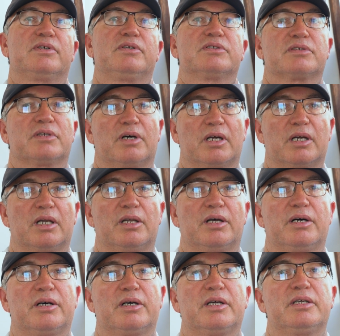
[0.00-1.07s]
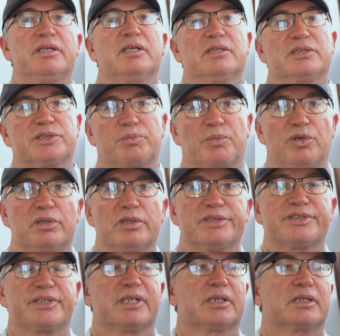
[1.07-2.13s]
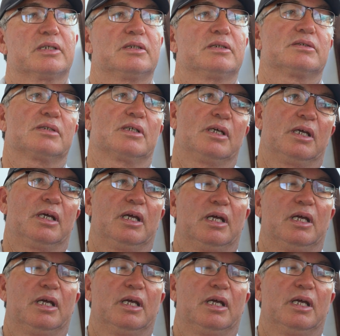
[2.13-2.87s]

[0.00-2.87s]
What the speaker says: use lighter line, smaller sinkers,